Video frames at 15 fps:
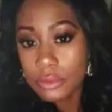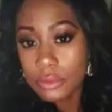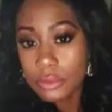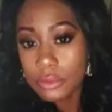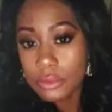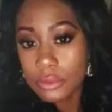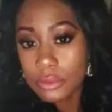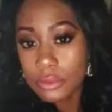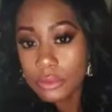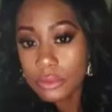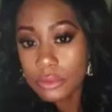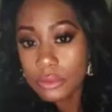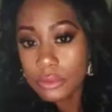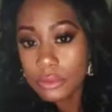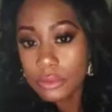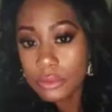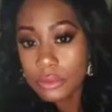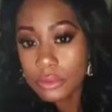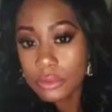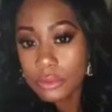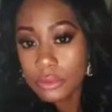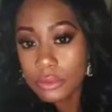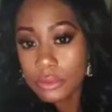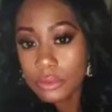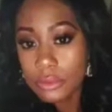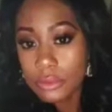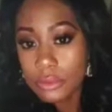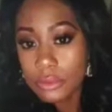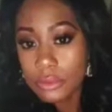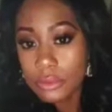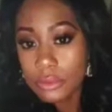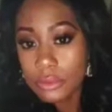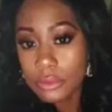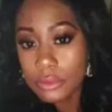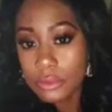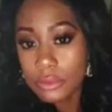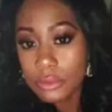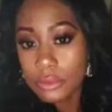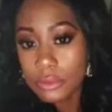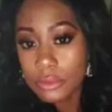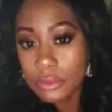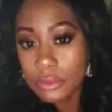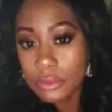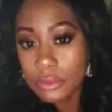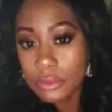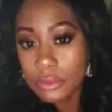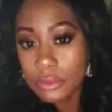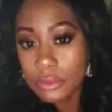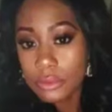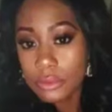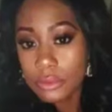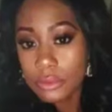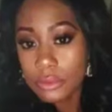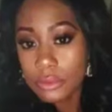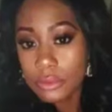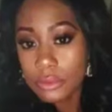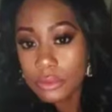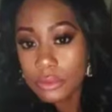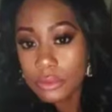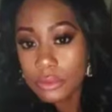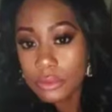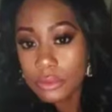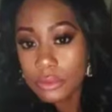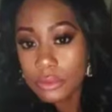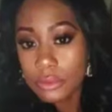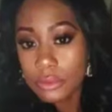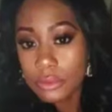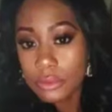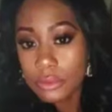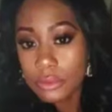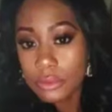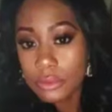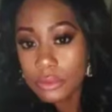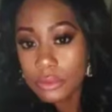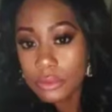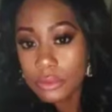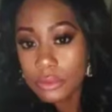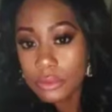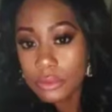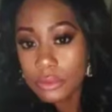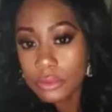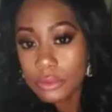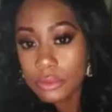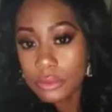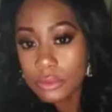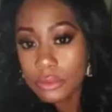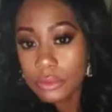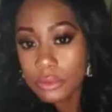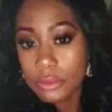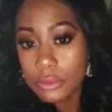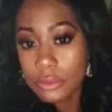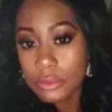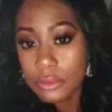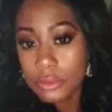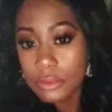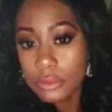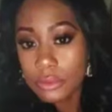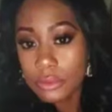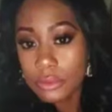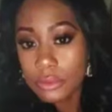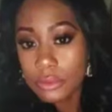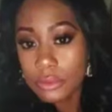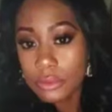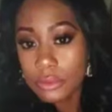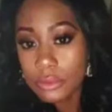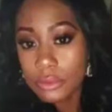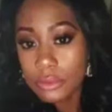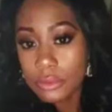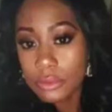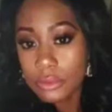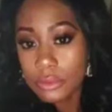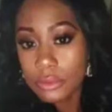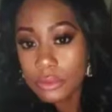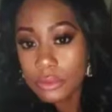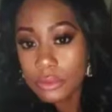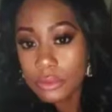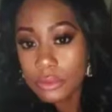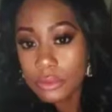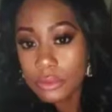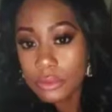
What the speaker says: This is a still picture; no speech is visible.